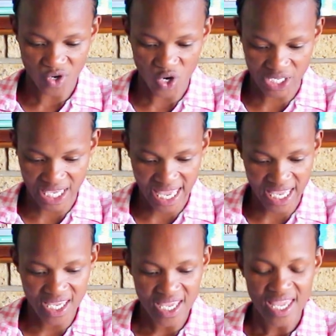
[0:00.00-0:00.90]

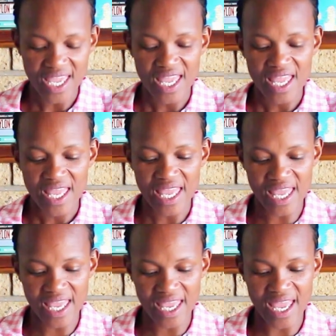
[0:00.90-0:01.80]
Okay,
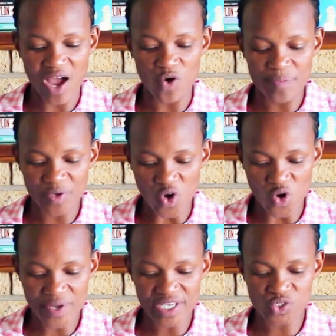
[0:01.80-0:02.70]
I will be
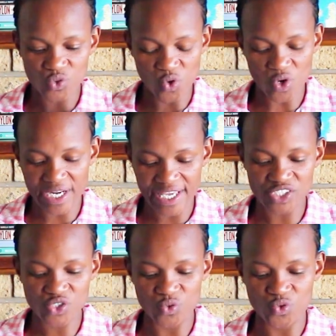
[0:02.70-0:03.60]
going to
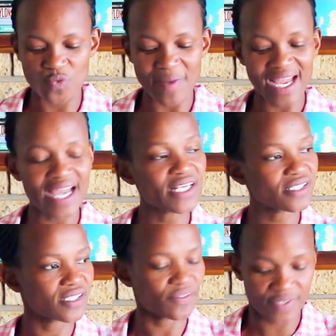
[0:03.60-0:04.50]
college to do my higher
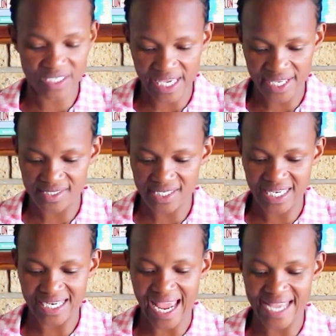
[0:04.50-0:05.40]
certificate
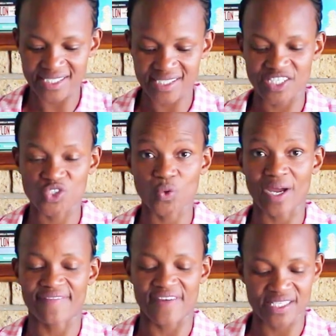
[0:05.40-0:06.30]
in IT to
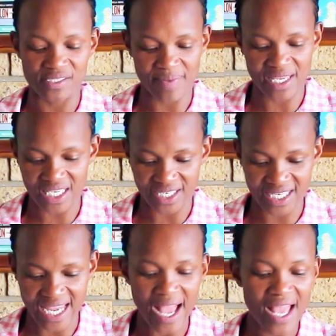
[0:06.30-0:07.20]
advance my
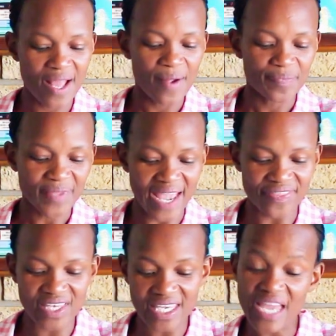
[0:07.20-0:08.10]
career. I
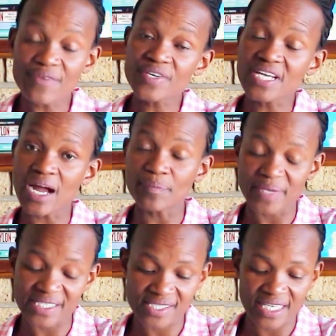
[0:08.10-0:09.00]
think every young
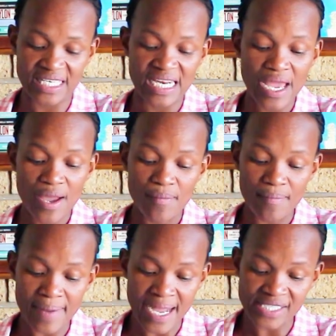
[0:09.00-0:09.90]
person
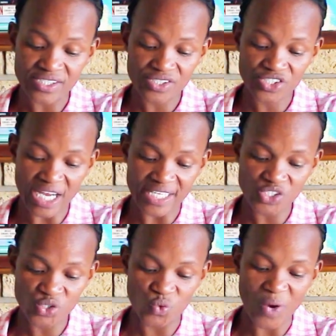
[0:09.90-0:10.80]
must
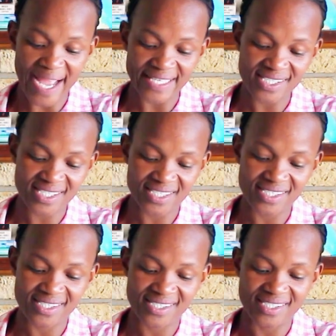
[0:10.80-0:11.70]
just do
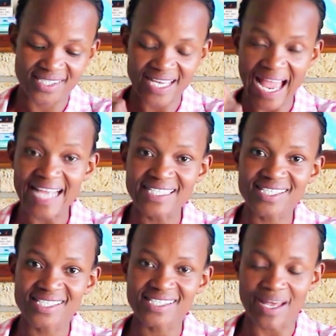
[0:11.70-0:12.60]

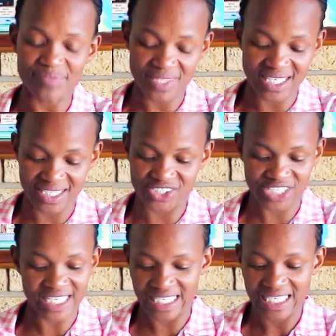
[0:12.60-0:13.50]
IT something,
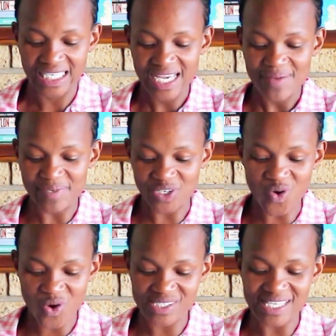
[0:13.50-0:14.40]
Jay,
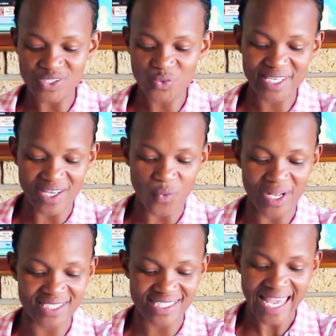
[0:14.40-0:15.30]
because that's where the
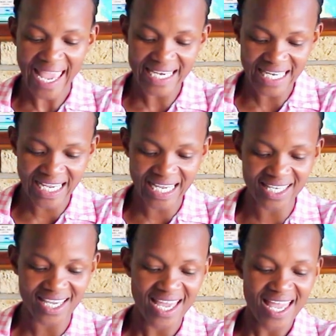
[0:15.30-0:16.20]
world is
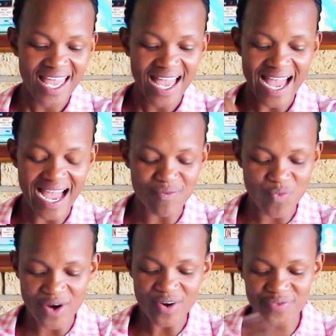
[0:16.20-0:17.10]
heading. I'm
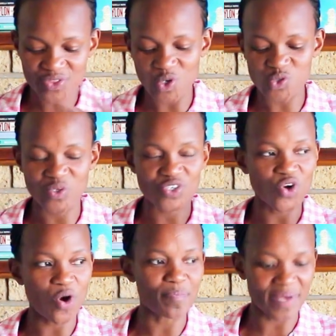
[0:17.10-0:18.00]
one of those with
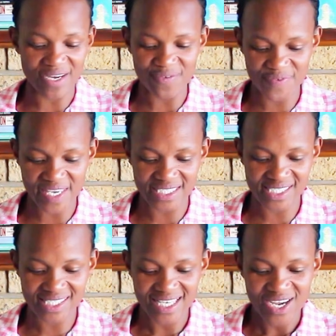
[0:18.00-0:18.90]
no
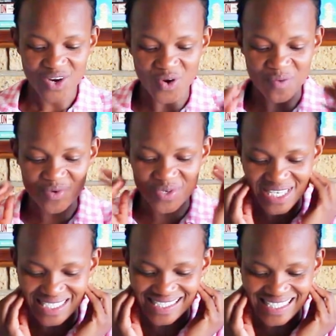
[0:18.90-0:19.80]
benefits
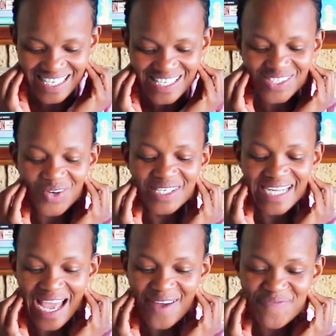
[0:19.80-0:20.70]
community.
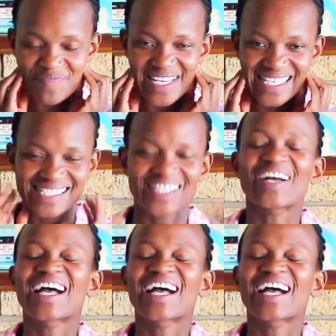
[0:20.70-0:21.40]
Don't laugh, please.